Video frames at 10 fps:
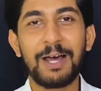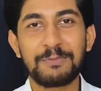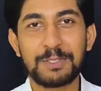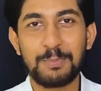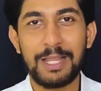
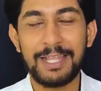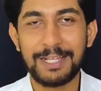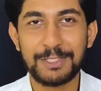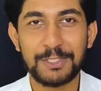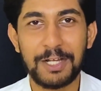loves
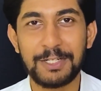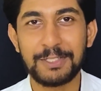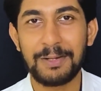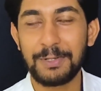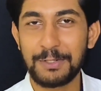playing at
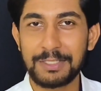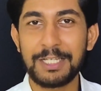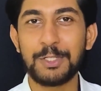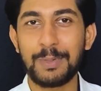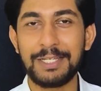Sharjah because
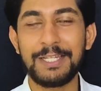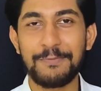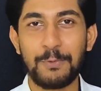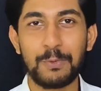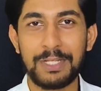in
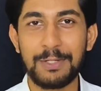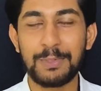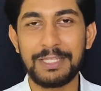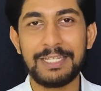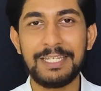2014,
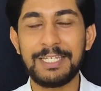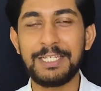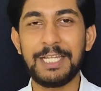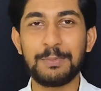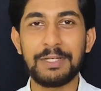when the Indian
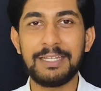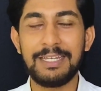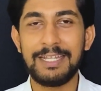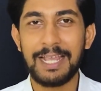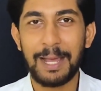
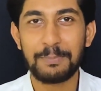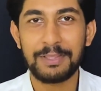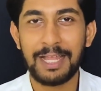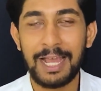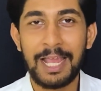T20 League
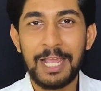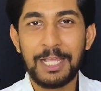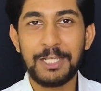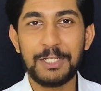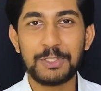happened there,
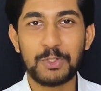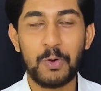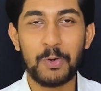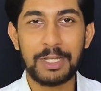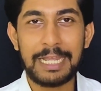he
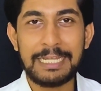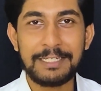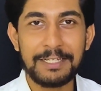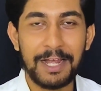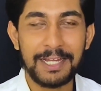scored
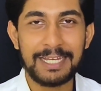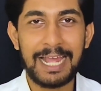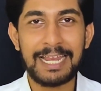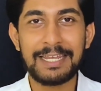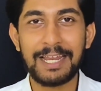89
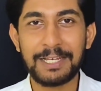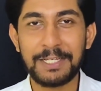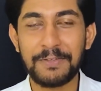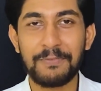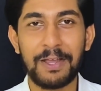and
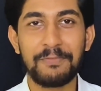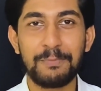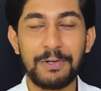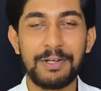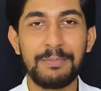95
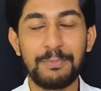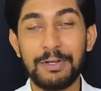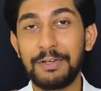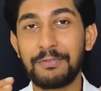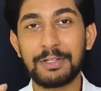
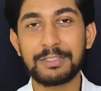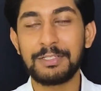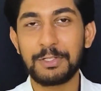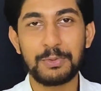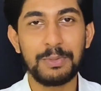brilliant runs
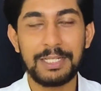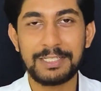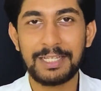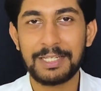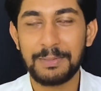in the 2
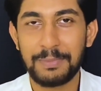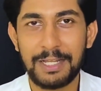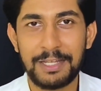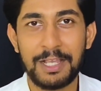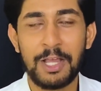innings that he
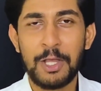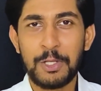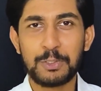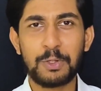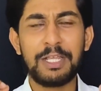played here.
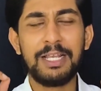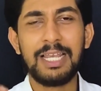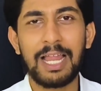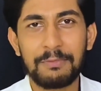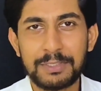So he
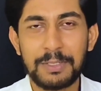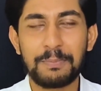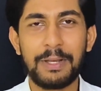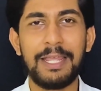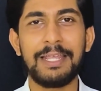loves
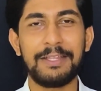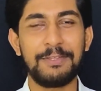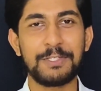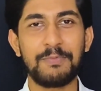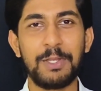playing at
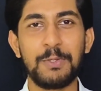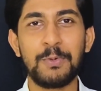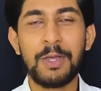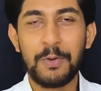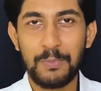this
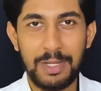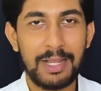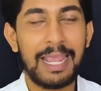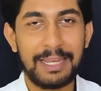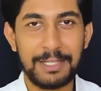venue. We
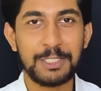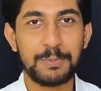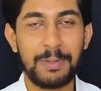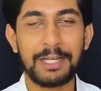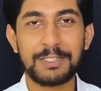can
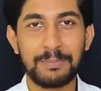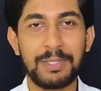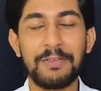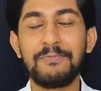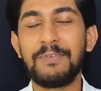expect
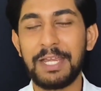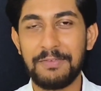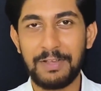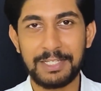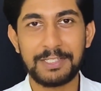something very,
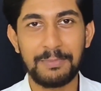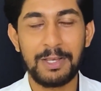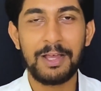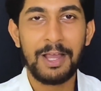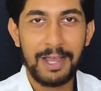very
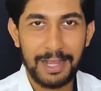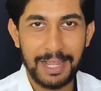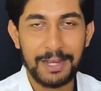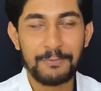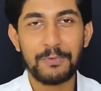similar
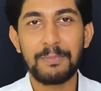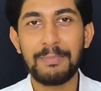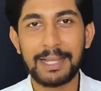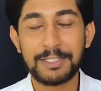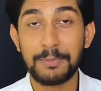again from
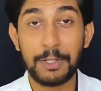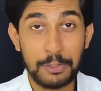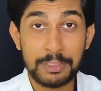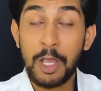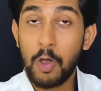Maxi,
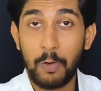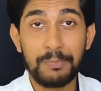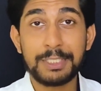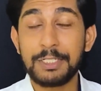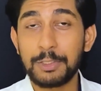because
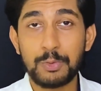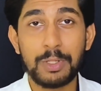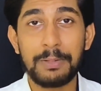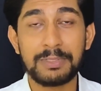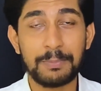obviously the 2
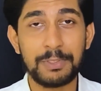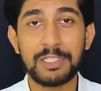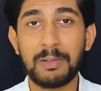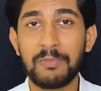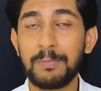games that
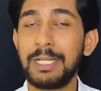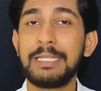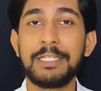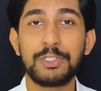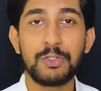Punjab have
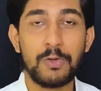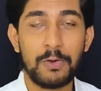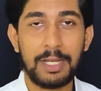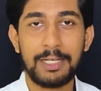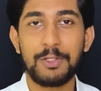played, he's
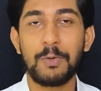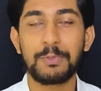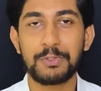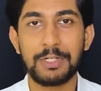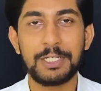not had the
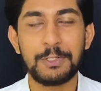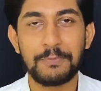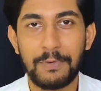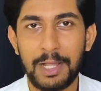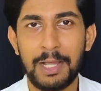opportunity to
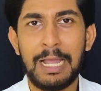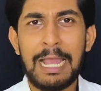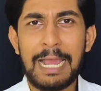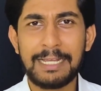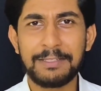fire.
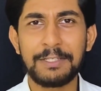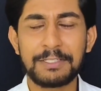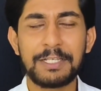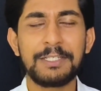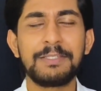And
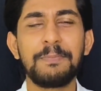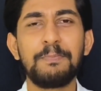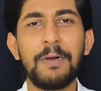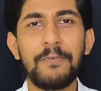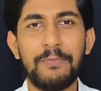this is the
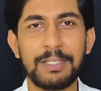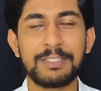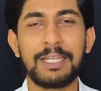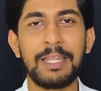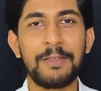perfect
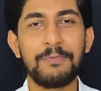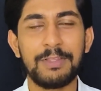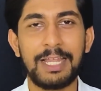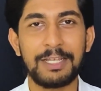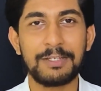setting
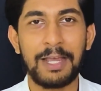for that to